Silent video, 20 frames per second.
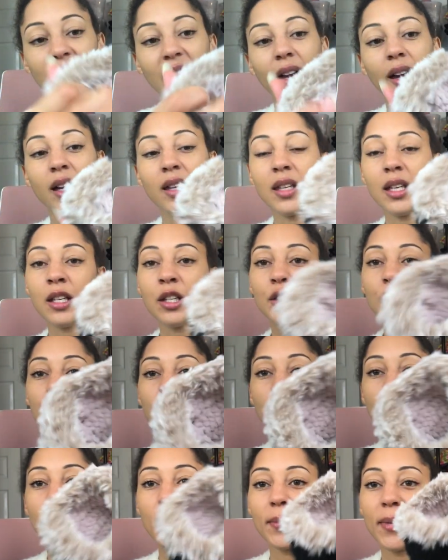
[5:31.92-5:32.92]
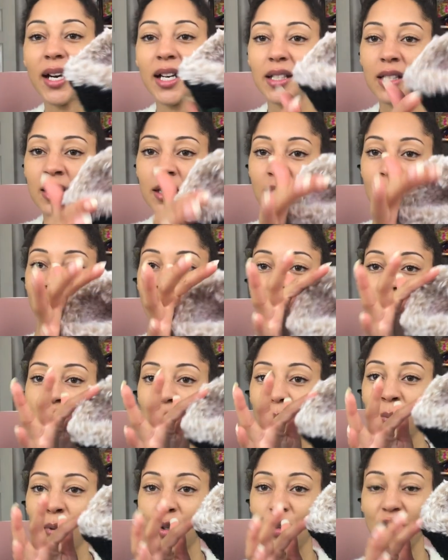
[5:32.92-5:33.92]
And then at the top I decided to
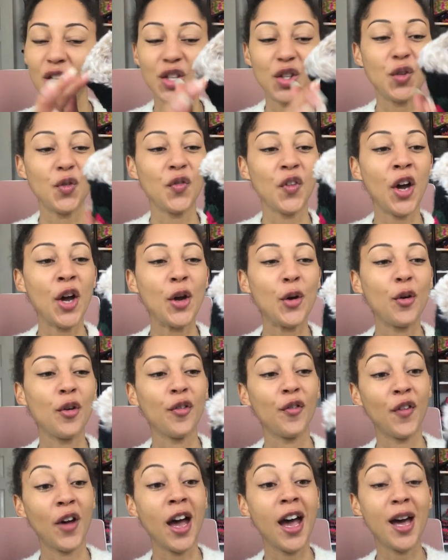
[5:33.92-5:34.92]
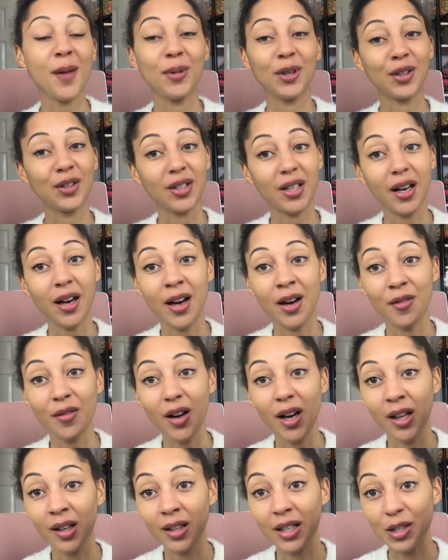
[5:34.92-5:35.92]
put this faux fur because I have
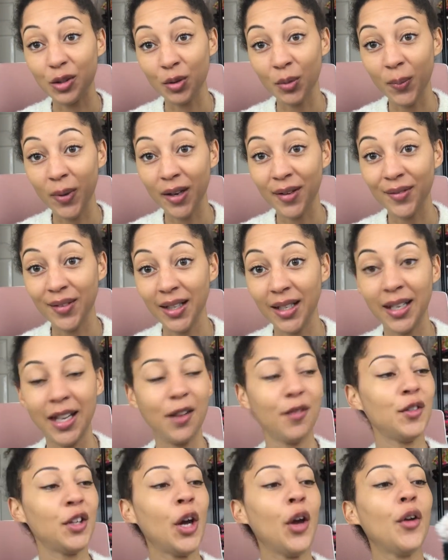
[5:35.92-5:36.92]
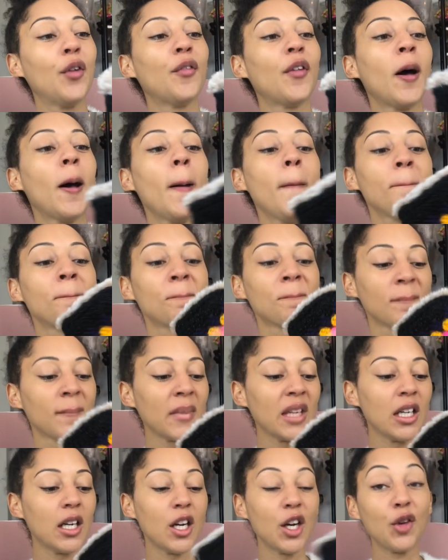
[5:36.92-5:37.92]
a little bit of it left over
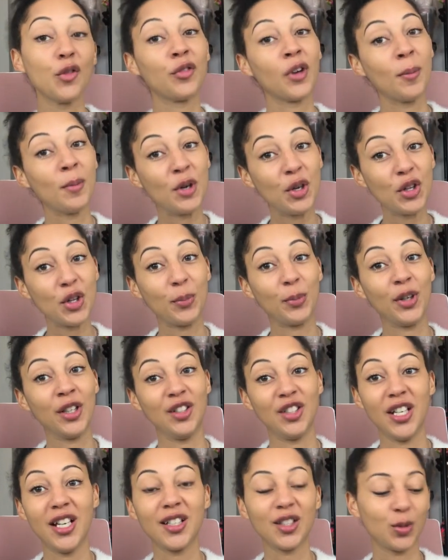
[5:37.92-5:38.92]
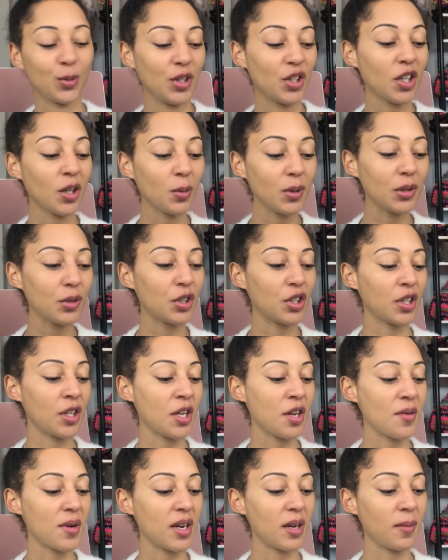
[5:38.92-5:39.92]
from another project, which I will show
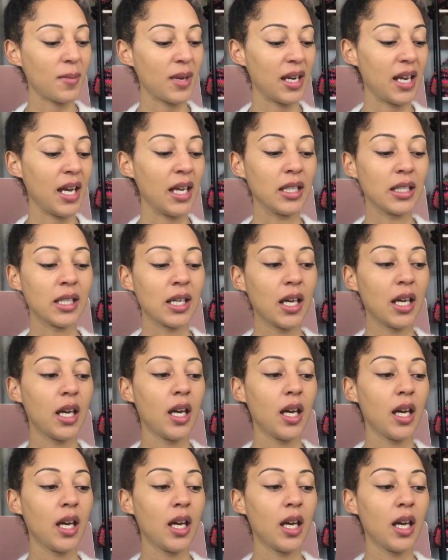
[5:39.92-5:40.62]
you in a minute.